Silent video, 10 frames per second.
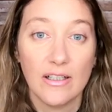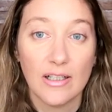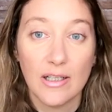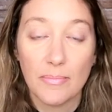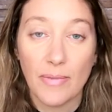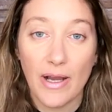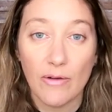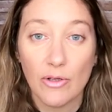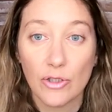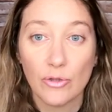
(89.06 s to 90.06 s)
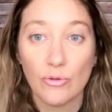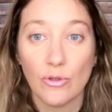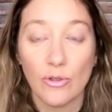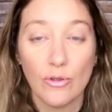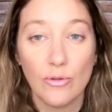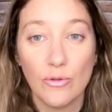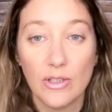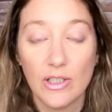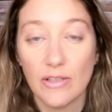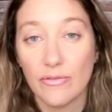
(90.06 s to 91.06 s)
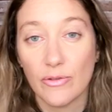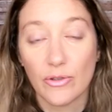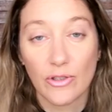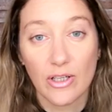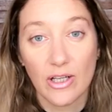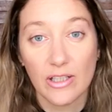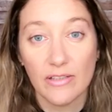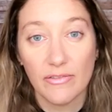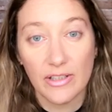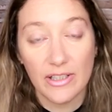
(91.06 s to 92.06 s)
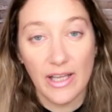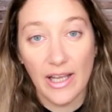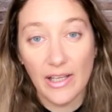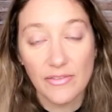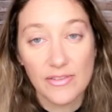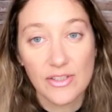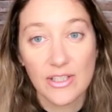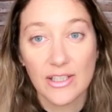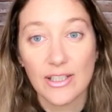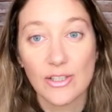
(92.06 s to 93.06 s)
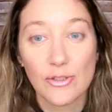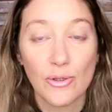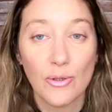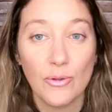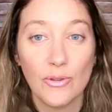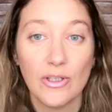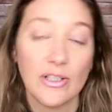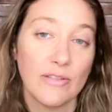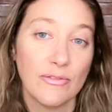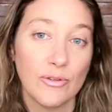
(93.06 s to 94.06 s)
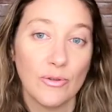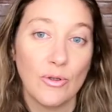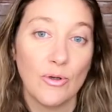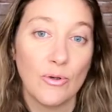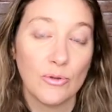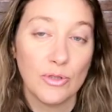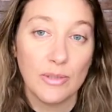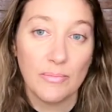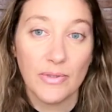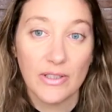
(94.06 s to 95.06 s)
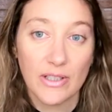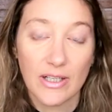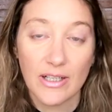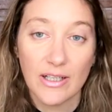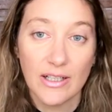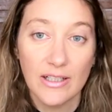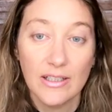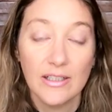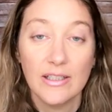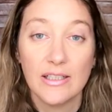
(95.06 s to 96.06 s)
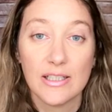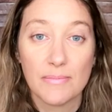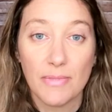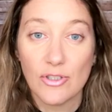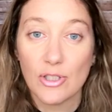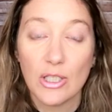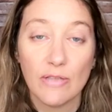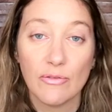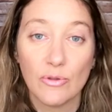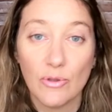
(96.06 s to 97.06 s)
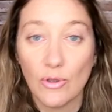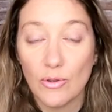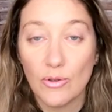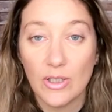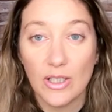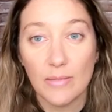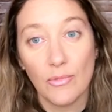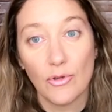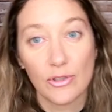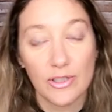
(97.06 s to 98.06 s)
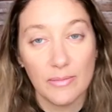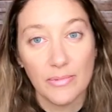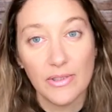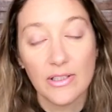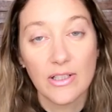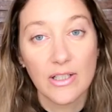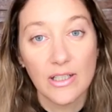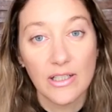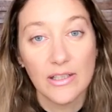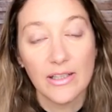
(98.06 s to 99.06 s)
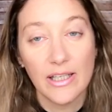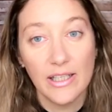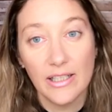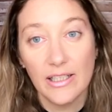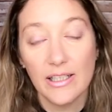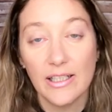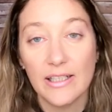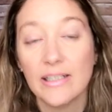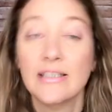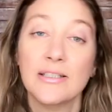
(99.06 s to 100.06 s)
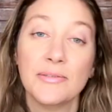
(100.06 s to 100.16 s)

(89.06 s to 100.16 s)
uh, power, you know, uh, for uh, the free dives. so if you go deeper, especially if you go more deeper, then